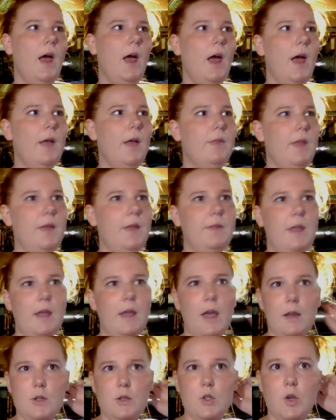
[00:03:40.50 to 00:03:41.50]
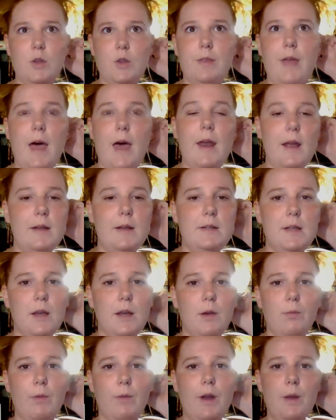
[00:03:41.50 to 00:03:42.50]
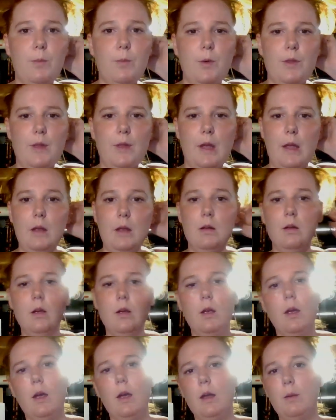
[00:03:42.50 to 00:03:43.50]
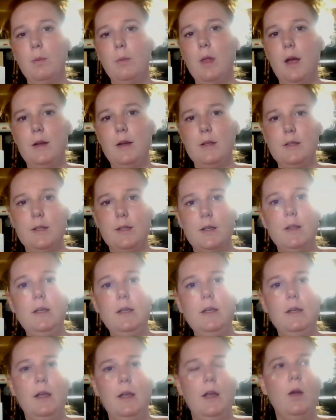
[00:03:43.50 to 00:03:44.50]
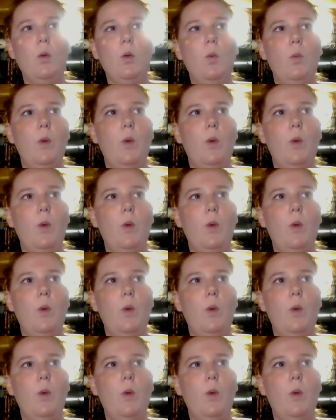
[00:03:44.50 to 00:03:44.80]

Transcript: And they kind of took that idea and ran with it and applied it to cleaning,